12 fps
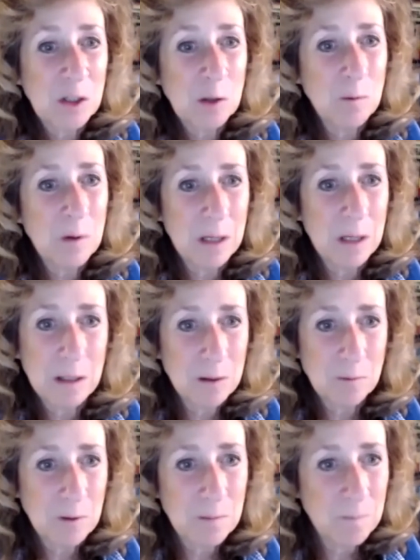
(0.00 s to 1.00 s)

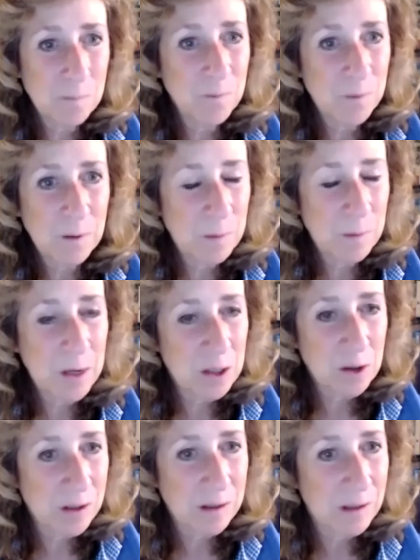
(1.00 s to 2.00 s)
250
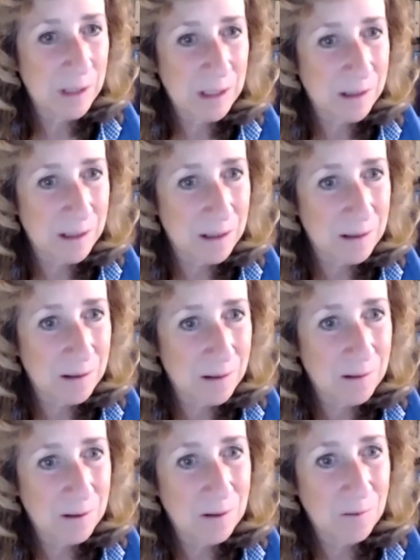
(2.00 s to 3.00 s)
pages listening
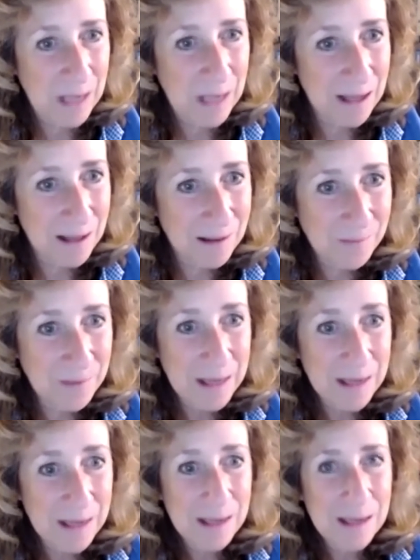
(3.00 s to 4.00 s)
to Val.
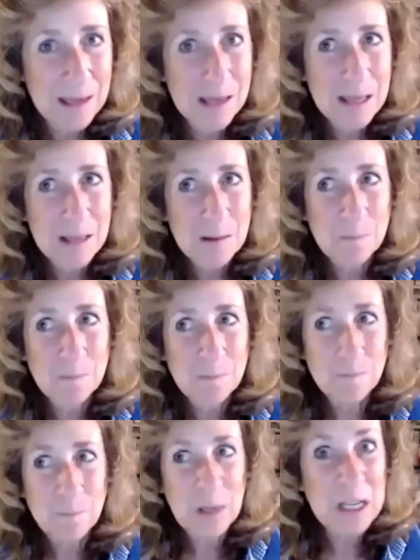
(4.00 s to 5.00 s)
Right.
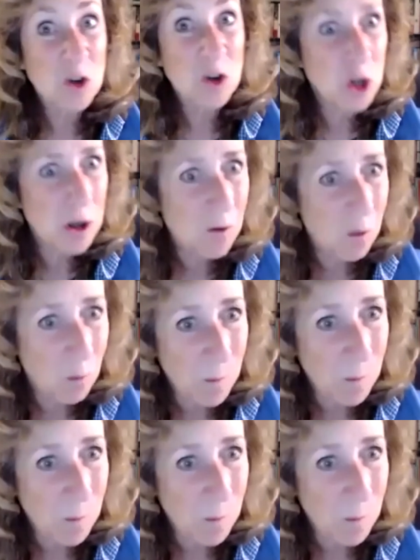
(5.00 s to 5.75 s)
But you do.